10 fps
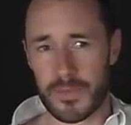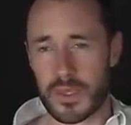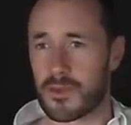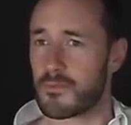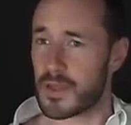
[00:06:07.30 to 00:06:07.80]

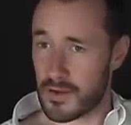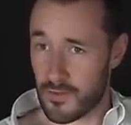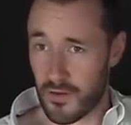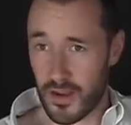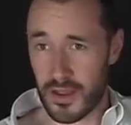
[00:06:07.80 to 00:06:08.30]
commit
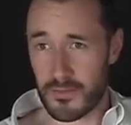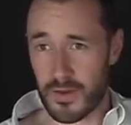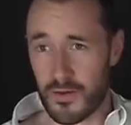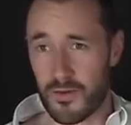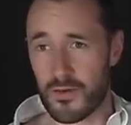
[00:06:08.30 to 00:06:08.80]
crime,
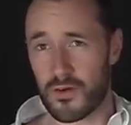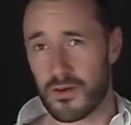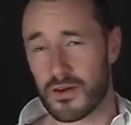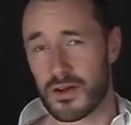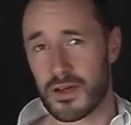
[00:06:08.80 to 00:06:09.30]

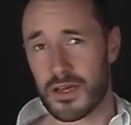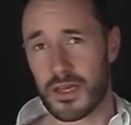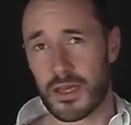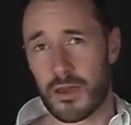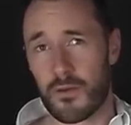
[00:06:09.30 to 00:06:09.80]
or
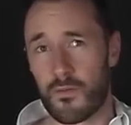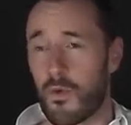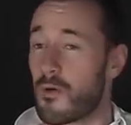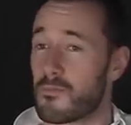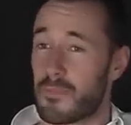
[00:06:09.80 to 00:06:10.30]

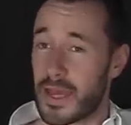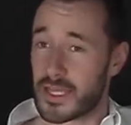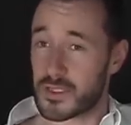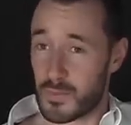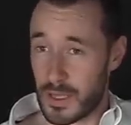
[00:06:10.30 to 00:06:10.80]
what
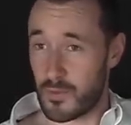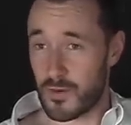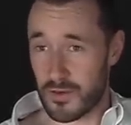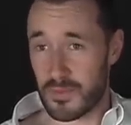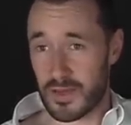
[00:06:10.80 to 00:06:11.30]
makes people
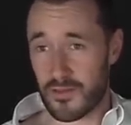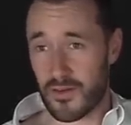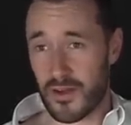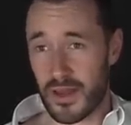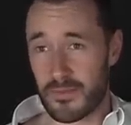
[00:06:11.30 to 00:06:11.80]
commit
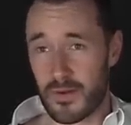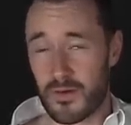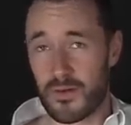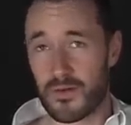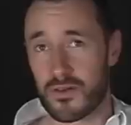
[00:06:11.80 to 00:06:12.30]
crime,
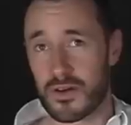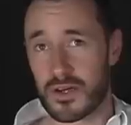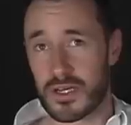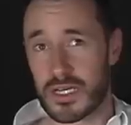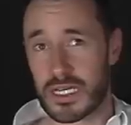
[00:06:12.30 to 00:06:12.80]
or